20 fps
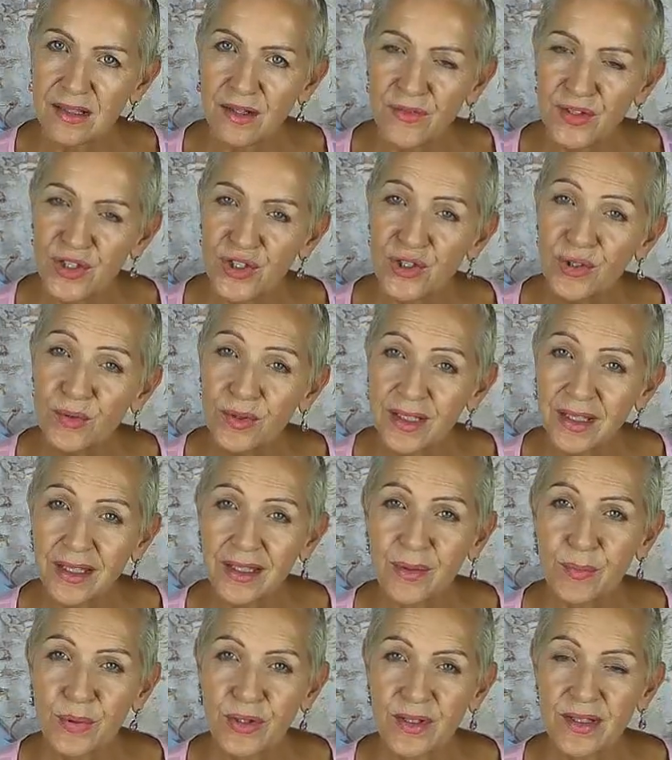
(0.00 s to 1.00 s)
So if you do want to
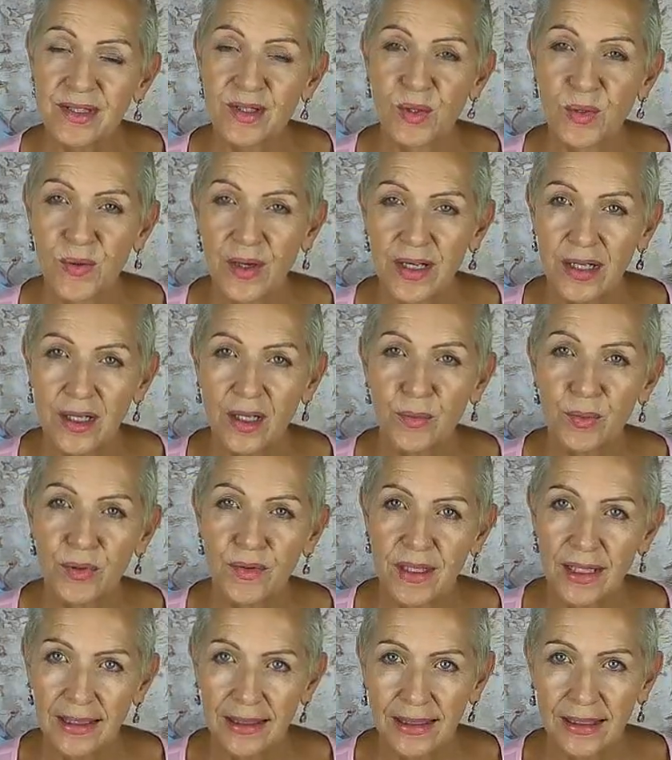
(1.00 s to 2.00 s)
get a personal reading, I'll
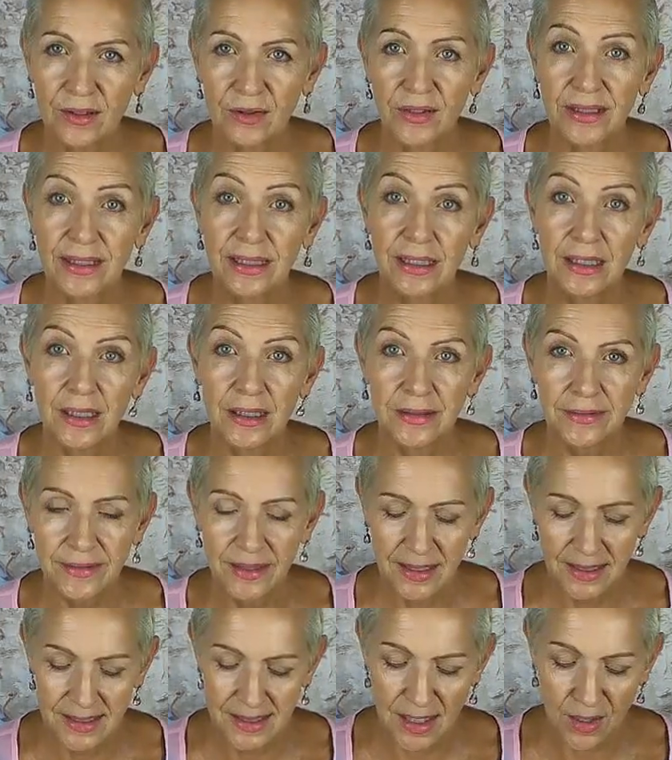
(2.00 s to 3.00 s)
put their link on here
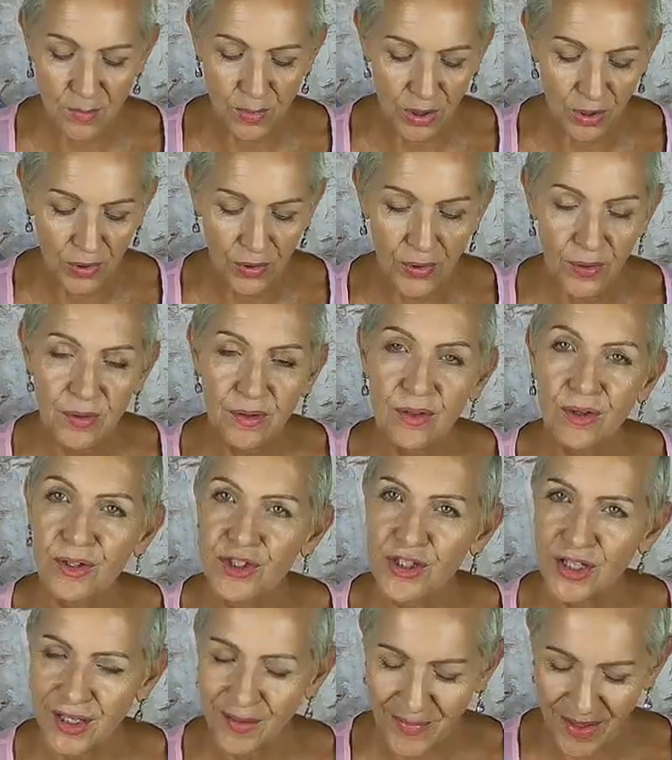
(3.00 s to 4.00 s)
and down below. Go
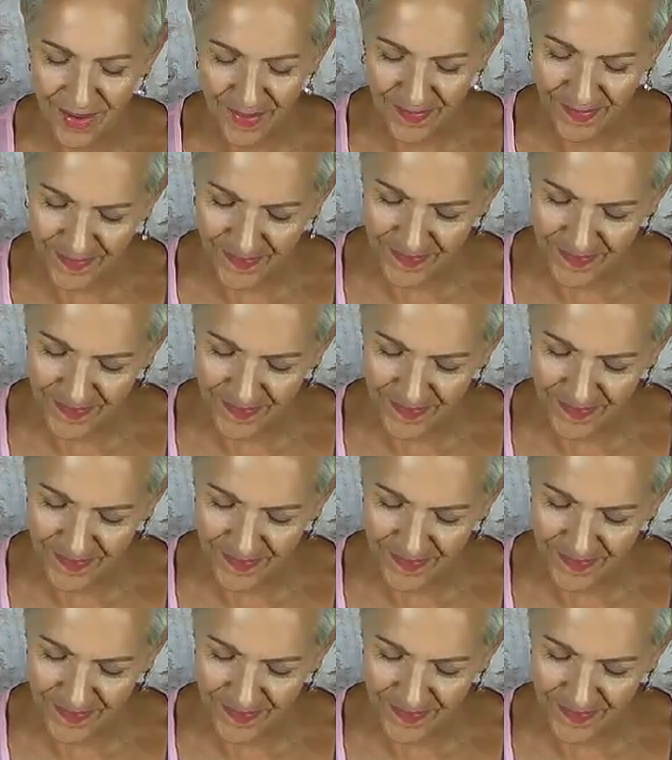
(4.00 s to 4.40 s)
check them out.